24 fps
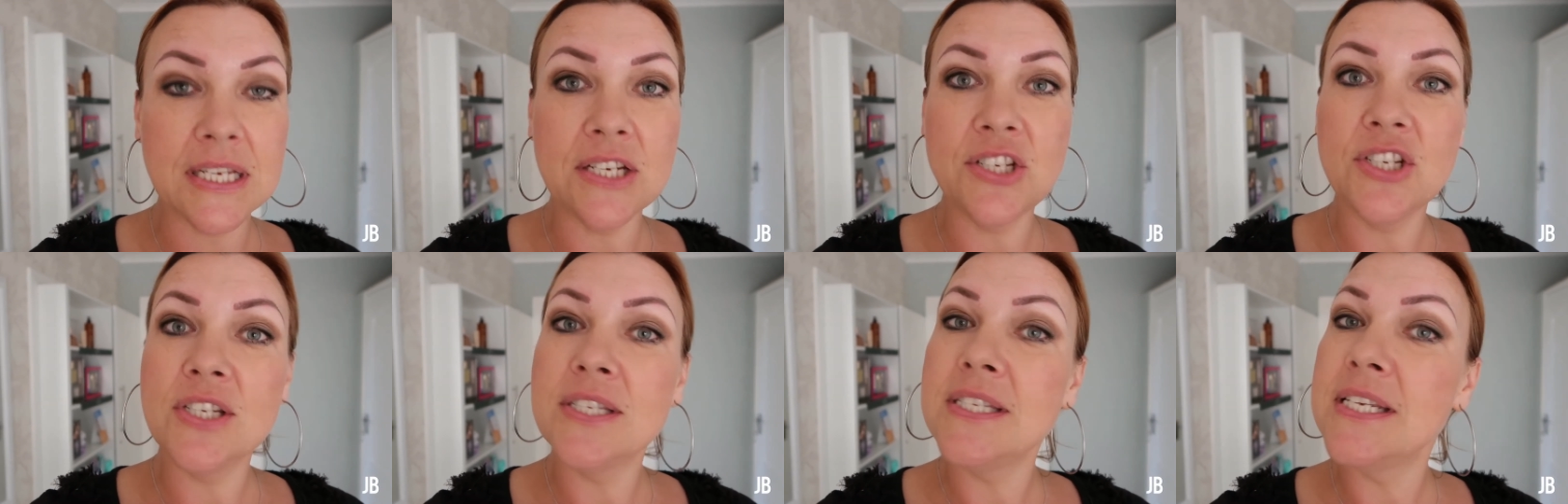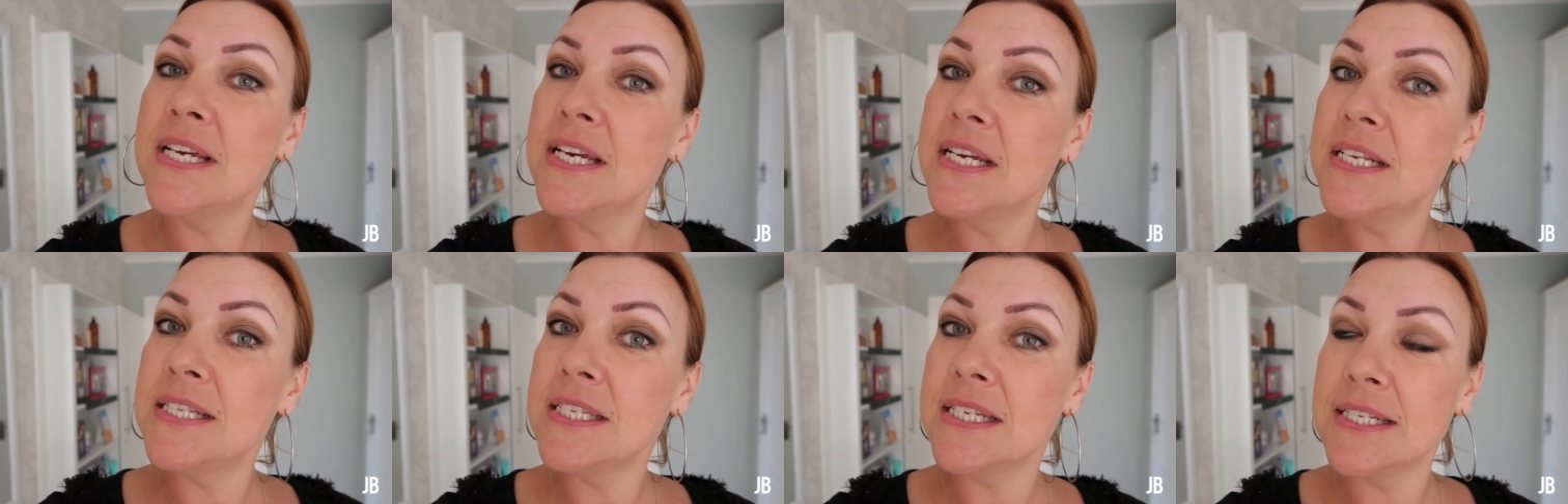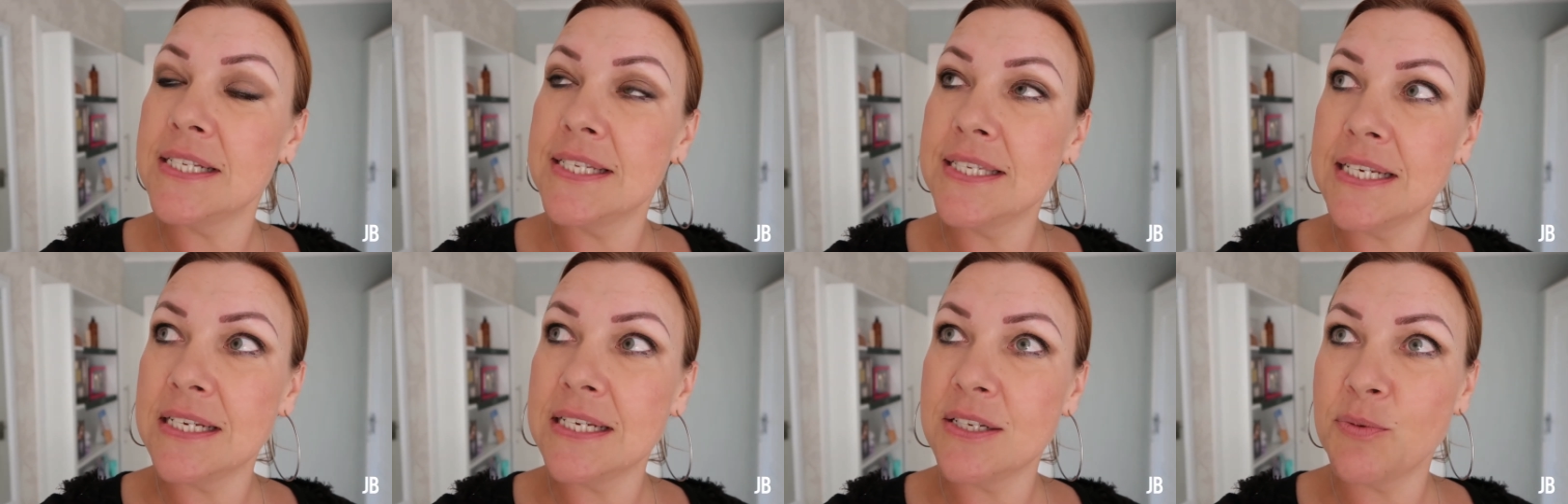And she says
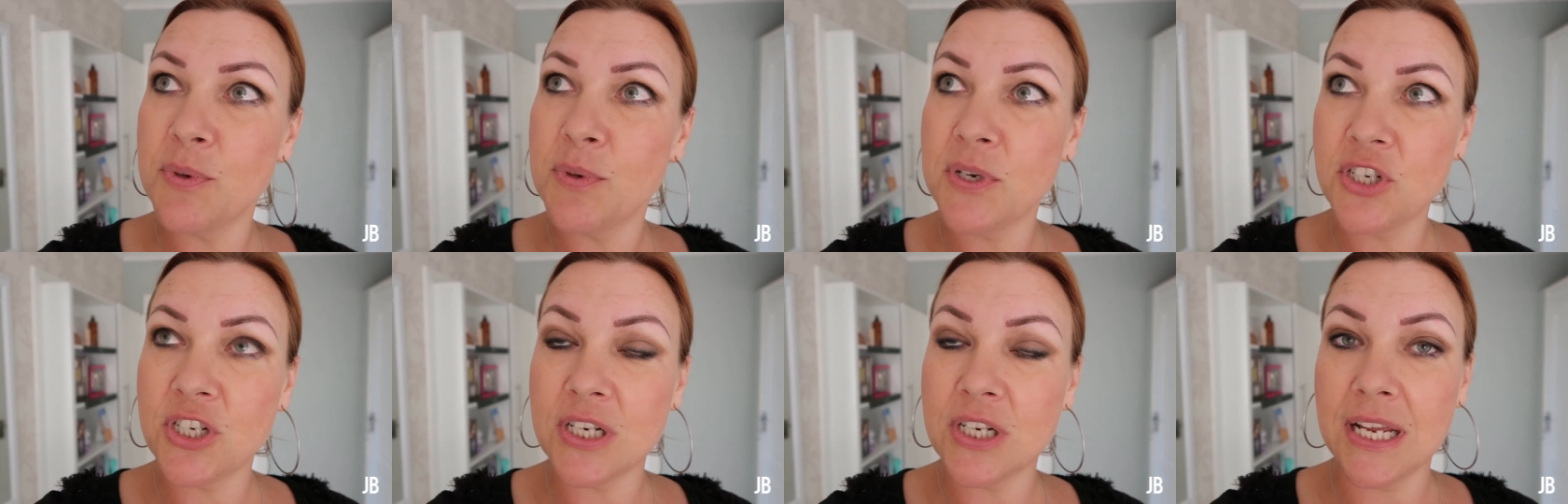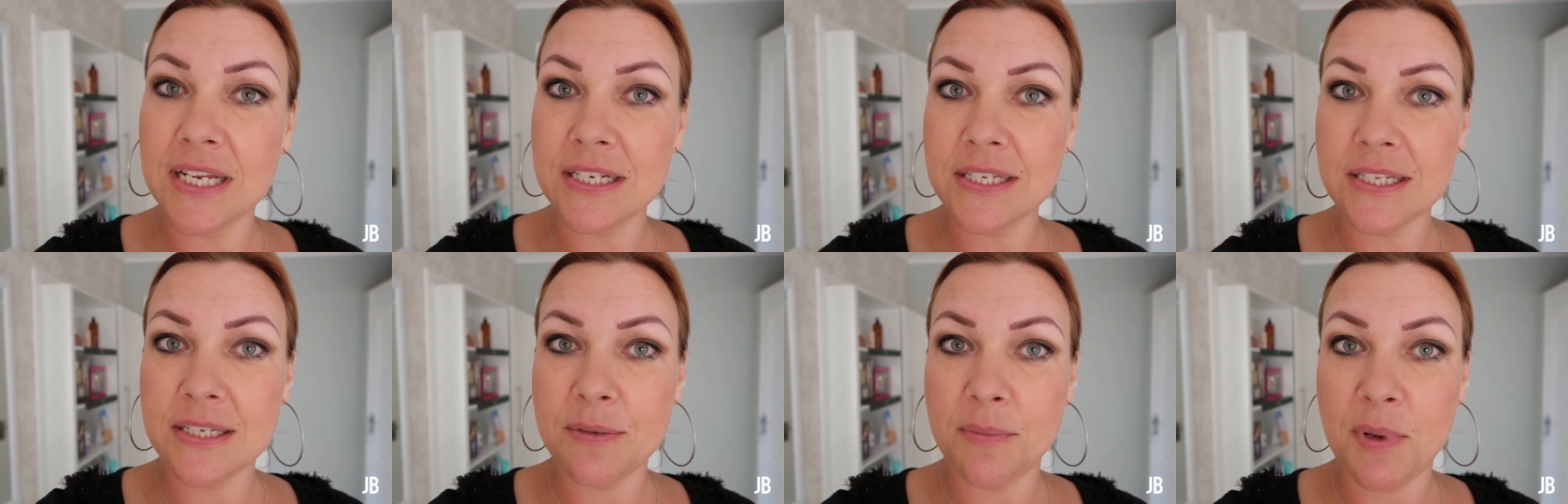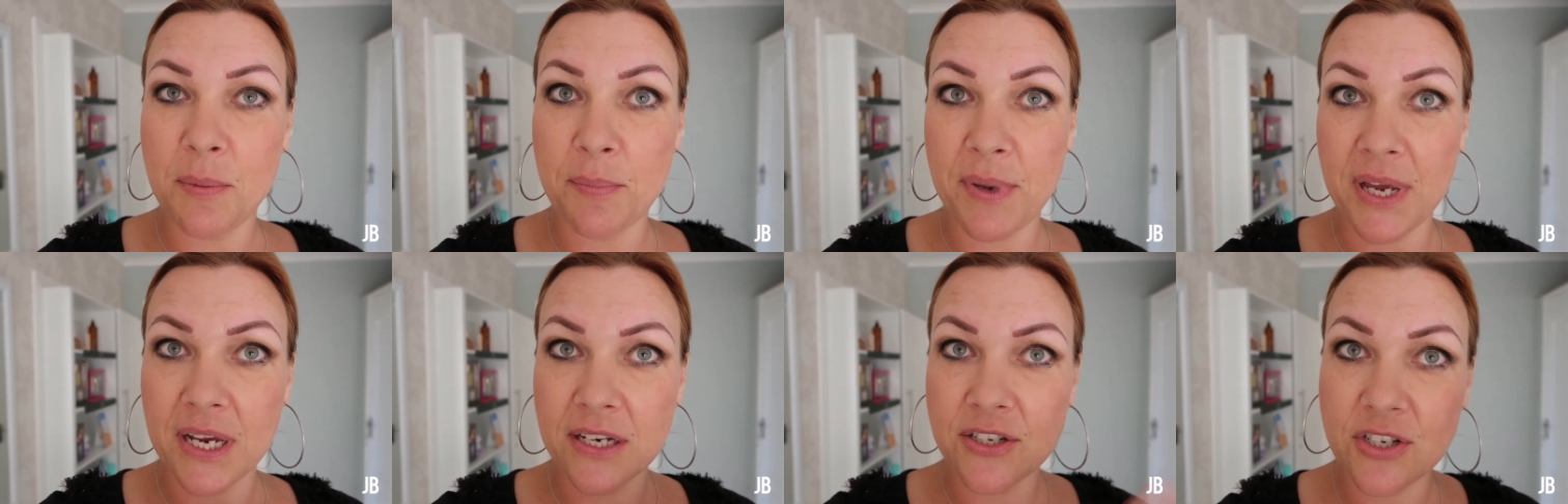in six weeks she likes to see
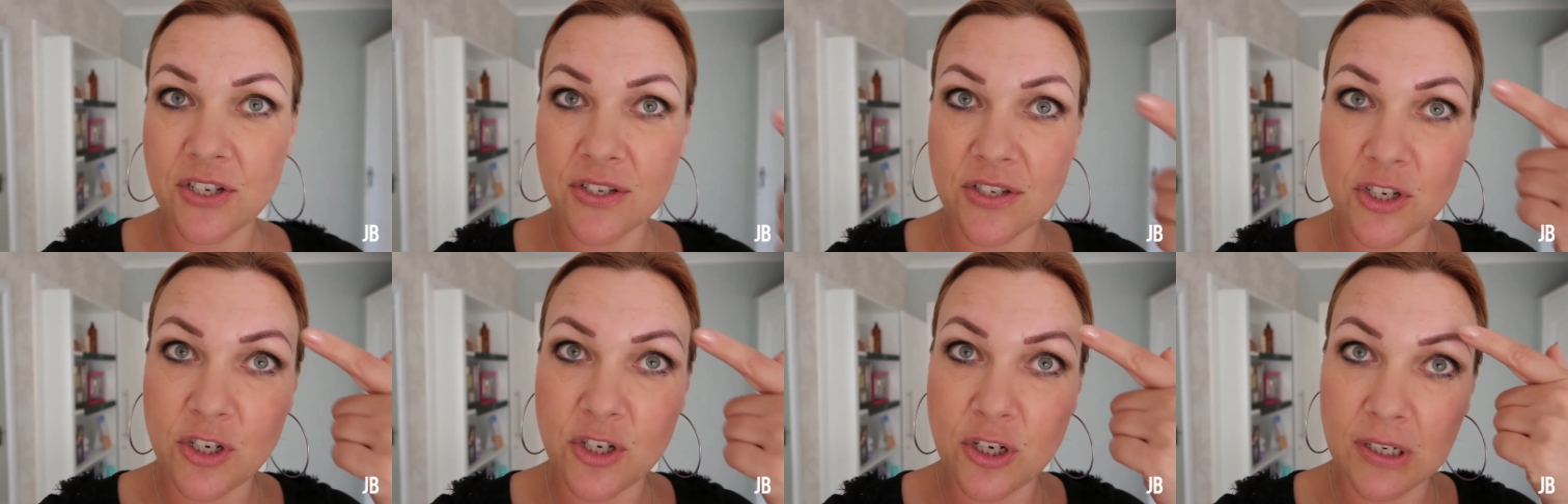me back just to